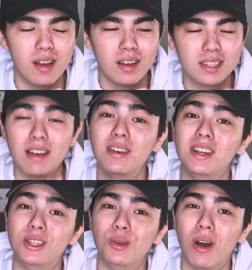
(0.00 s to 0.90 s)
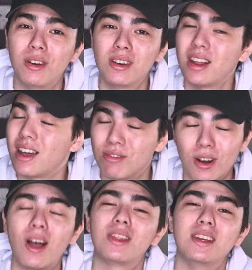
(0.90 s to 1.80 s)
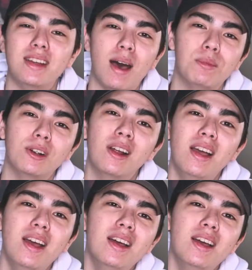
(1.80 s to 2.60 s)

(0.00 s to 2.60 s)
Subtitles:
70-200 and I forgot the adapter,